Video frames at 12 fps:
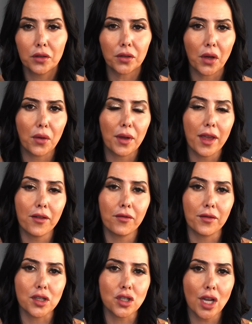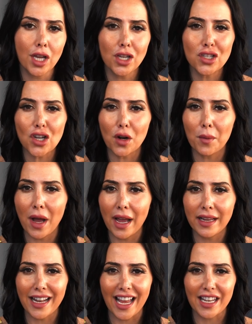So if we change our
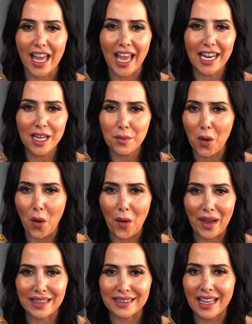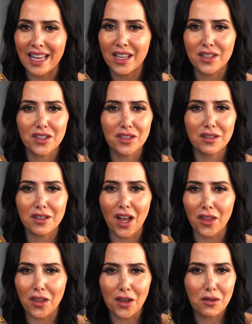mind at any point, there's
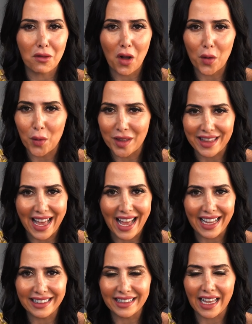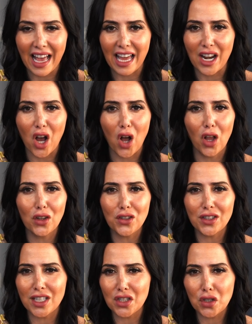nothing wrong with that. And all
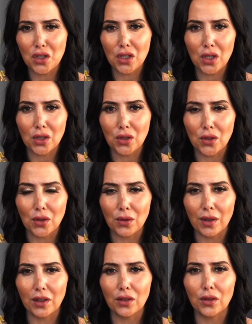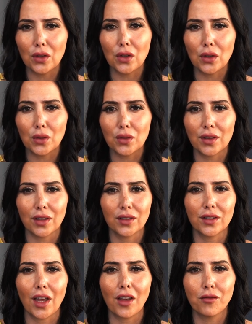you need to do is to use a
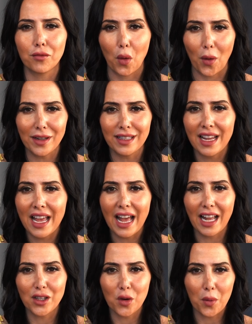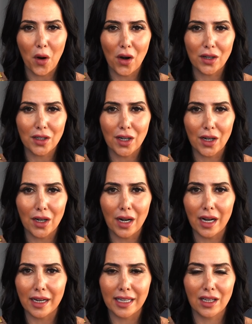safe word, and your
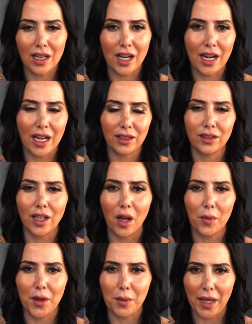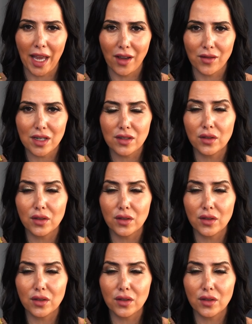partner is gonna stop the behavior.